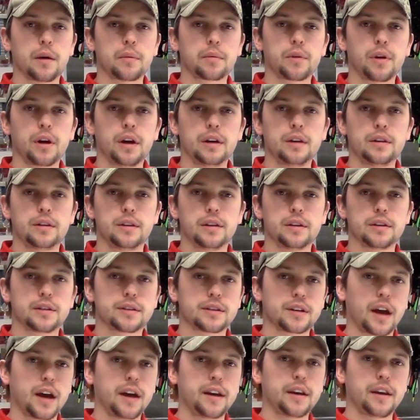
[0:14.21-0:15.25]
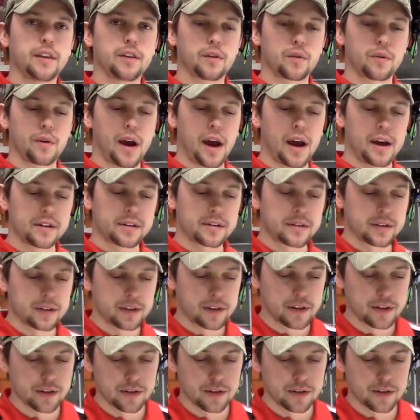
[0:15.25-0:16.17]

upgrade the sight and the rest,